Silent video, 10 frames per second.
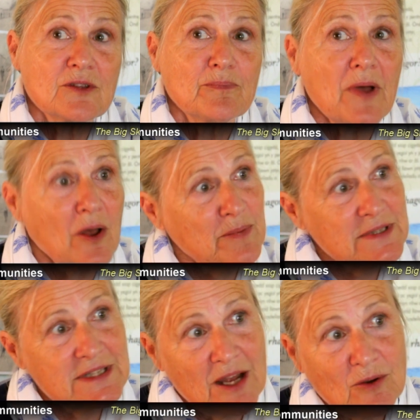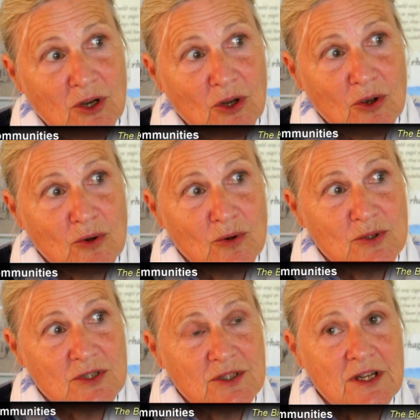the pub is now
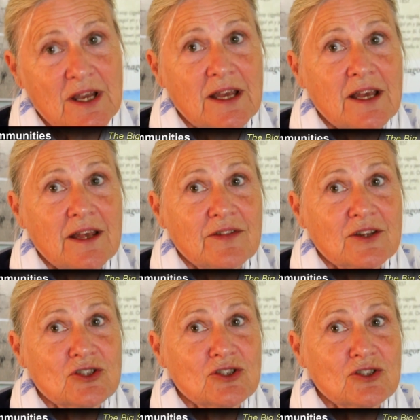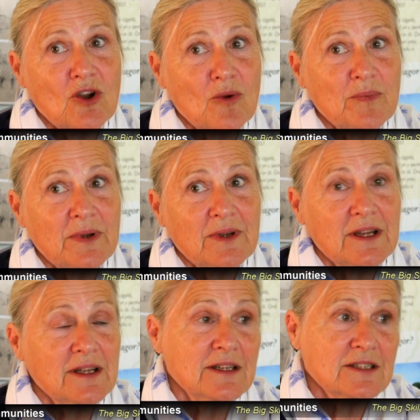closed, the shop
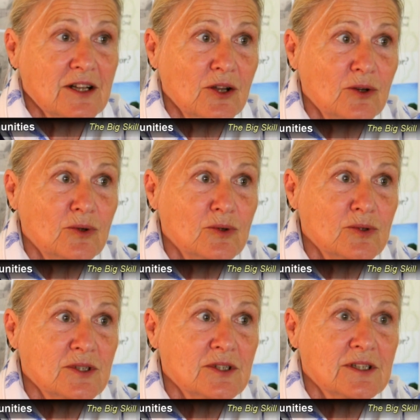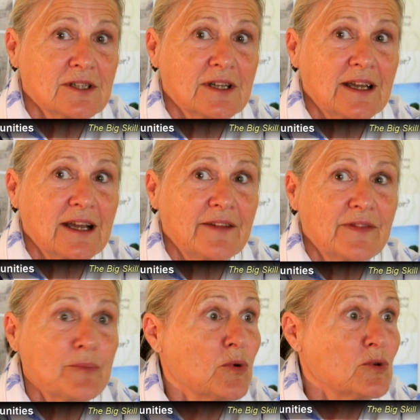is closed, and
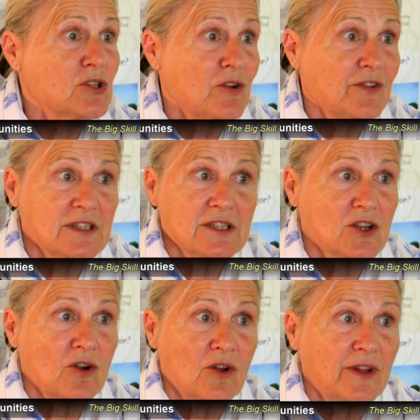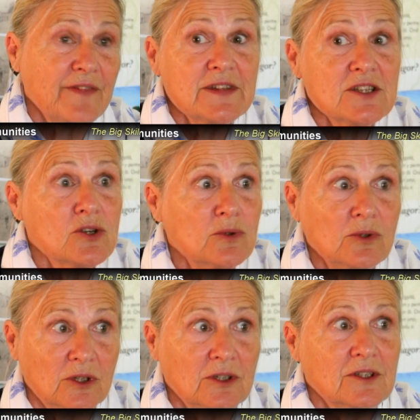the post office has gone, and the
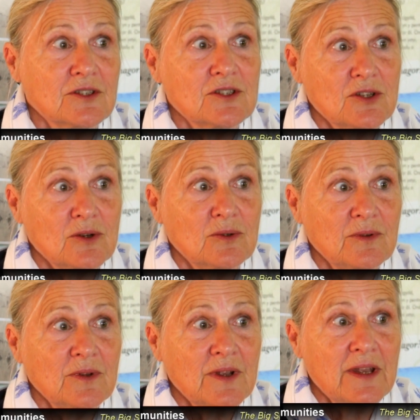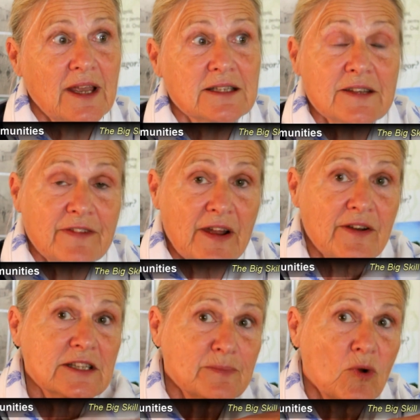school. So it's a
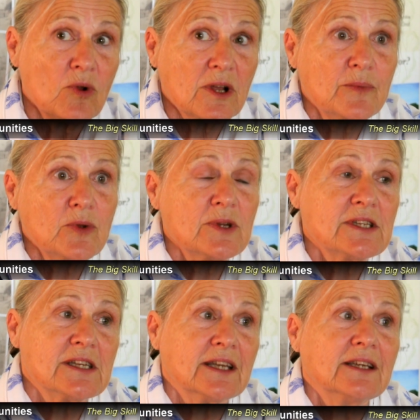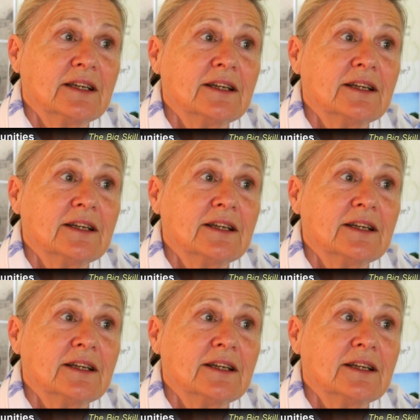very small community.